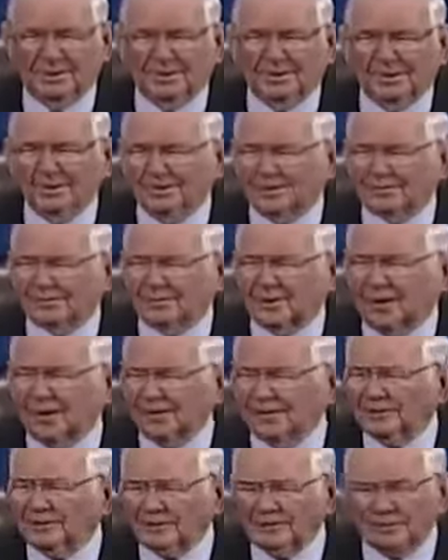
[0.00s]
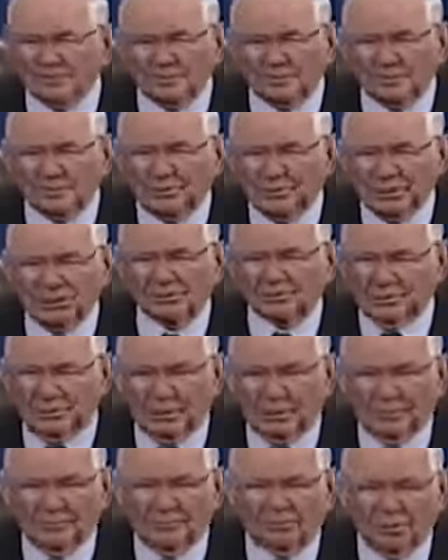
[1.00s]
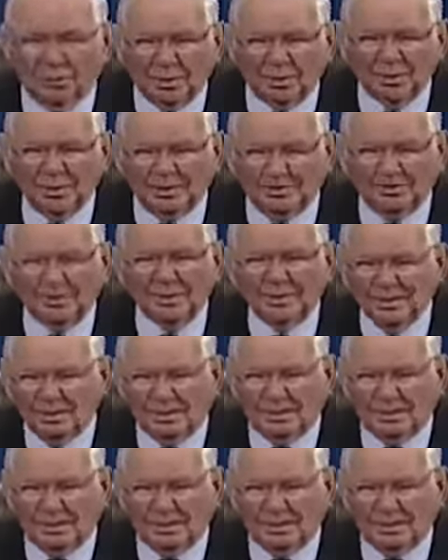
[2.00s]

uh, trying to do His work for Him,